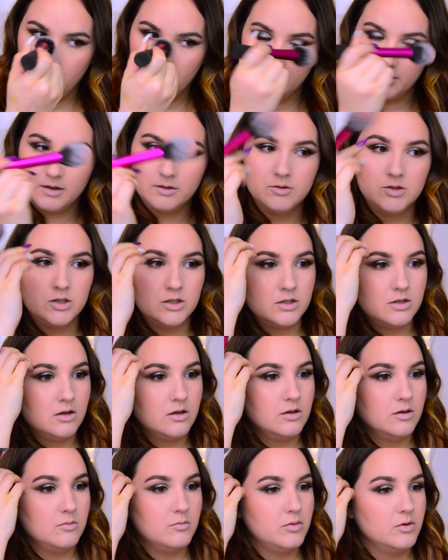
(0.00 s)
And I'm just
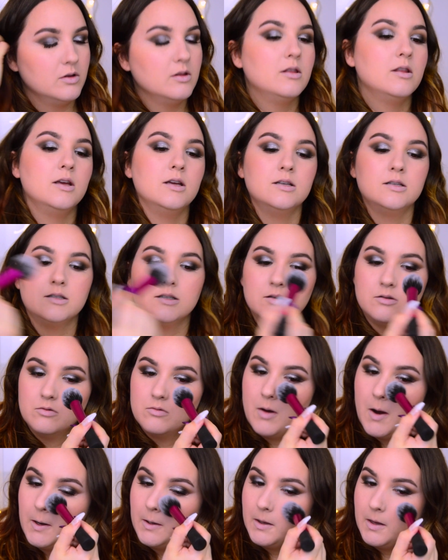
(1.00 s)
gonna put this
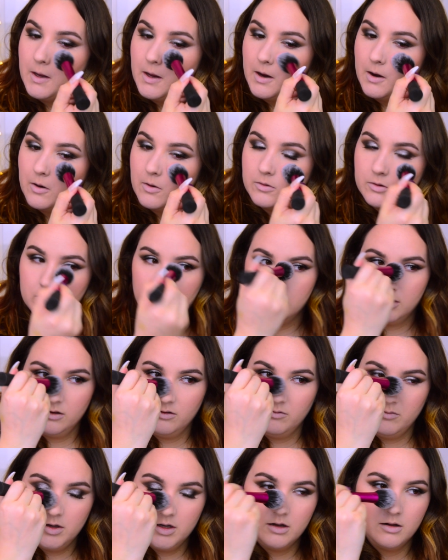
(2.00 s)
right here to
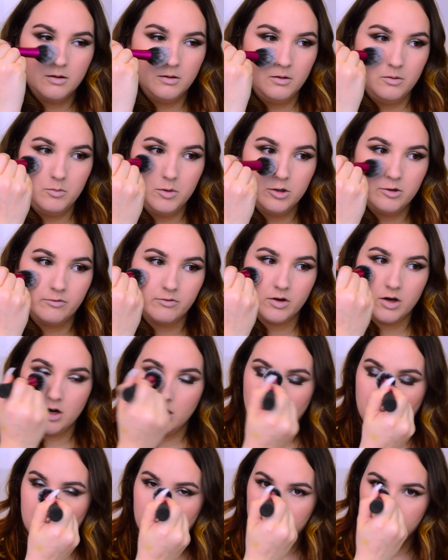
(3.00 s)
give me a little bit of
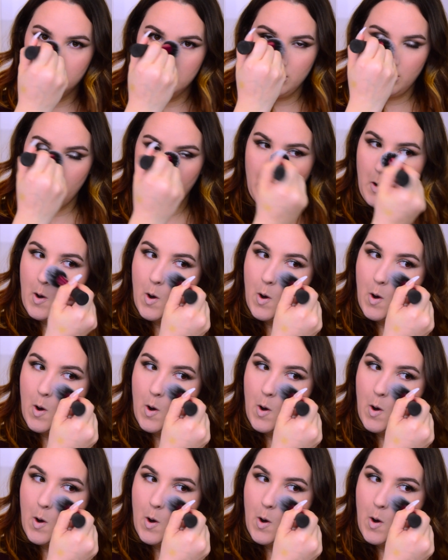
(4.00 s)
color.